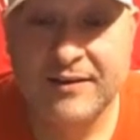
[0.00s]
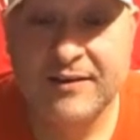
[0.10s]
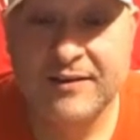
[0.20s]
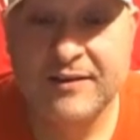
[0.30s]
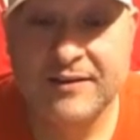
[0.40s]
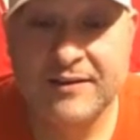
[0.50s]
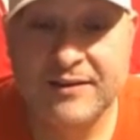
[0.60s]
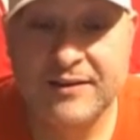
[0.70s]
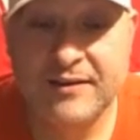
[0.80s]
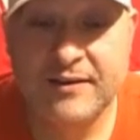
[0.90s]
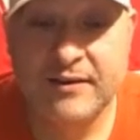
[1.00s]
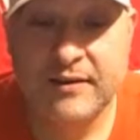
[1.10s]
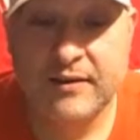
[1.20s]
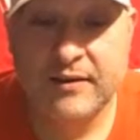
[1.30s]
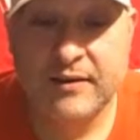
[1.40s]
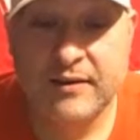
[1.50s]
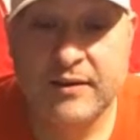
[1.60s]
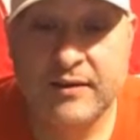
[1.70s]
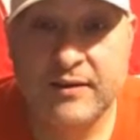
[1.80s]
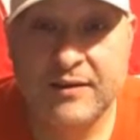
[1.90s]

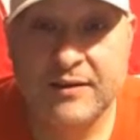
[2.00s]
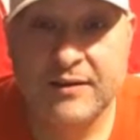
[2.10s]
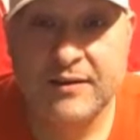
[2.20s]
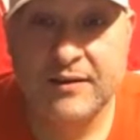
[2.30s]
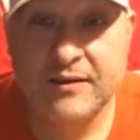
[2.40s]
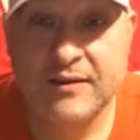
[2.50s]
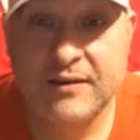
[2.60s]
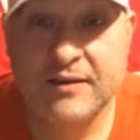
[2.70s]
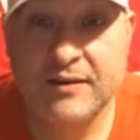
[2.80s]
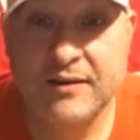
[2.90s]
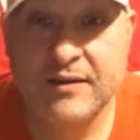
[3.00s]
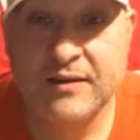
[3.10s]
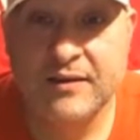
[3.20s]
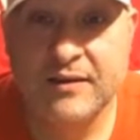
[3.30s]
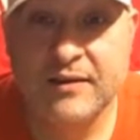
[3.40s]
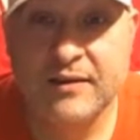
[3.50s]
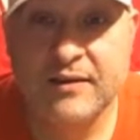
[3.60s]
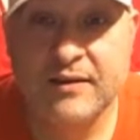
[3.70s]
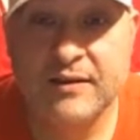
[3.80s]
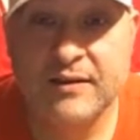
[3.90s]

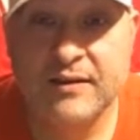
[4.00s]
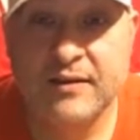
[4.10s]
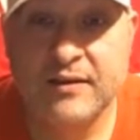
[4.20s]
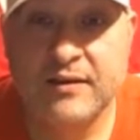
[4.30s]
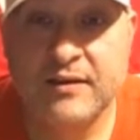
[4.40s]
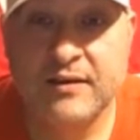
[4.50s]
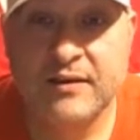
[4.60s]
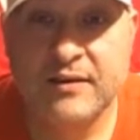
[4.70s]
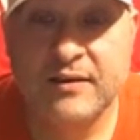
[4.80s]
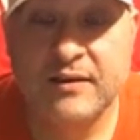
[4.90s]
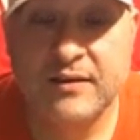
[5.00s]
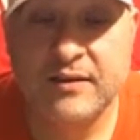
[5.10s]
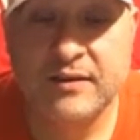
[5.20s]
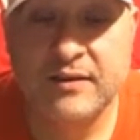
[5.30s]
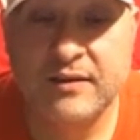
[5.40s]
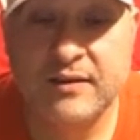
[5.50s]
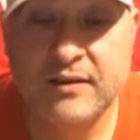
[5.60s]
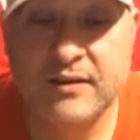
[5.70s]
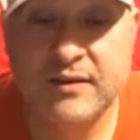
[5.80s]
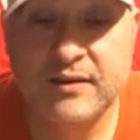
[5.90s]

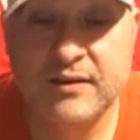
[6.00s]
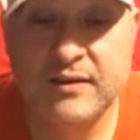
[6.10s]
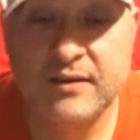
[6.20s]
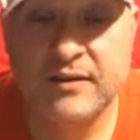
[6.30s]
[no speech]